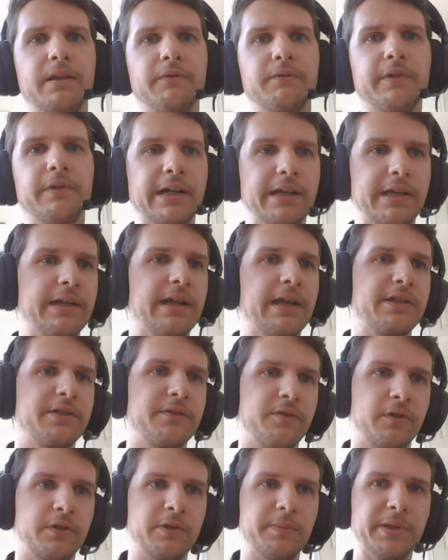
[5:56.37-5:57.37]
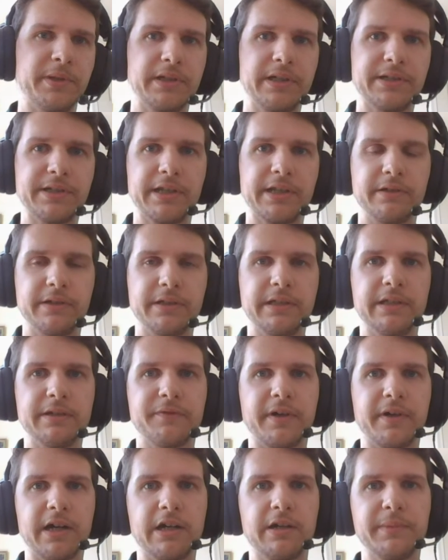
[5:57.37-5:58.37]
recognize the vulnerabilities that are in the
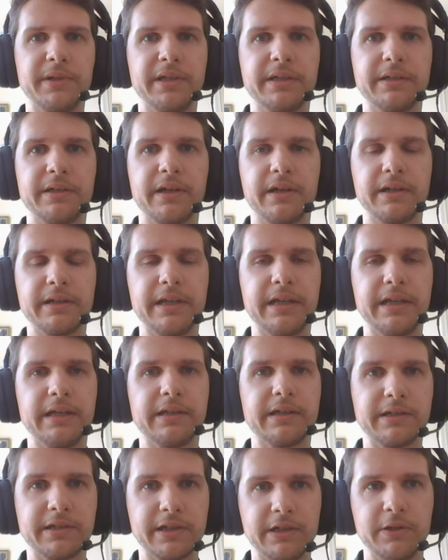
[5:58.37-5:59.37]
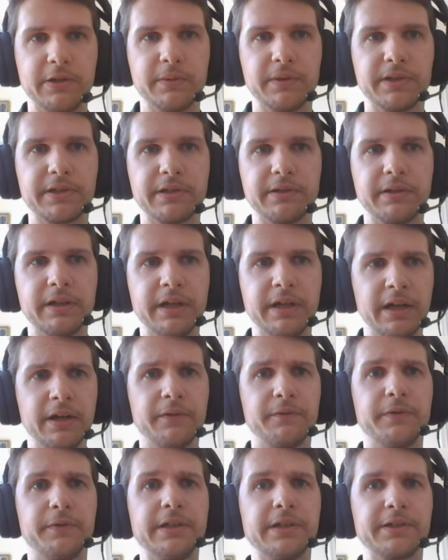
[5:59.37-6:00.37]
environment on a continuous and
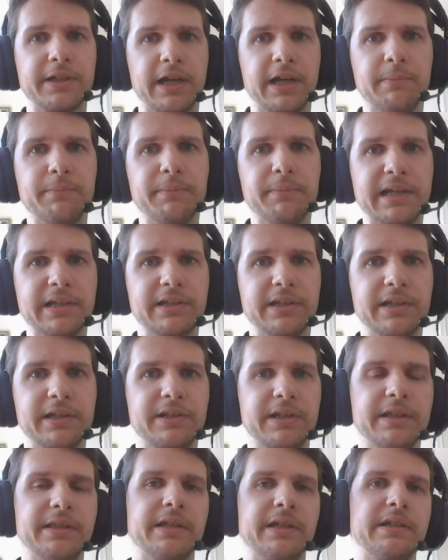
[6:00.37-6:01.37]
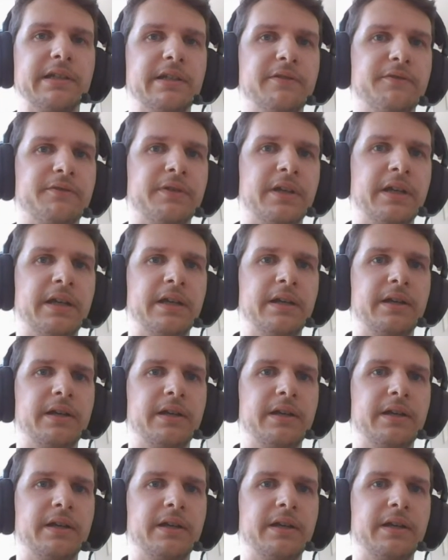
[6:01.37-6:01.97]
real-time basis, and then give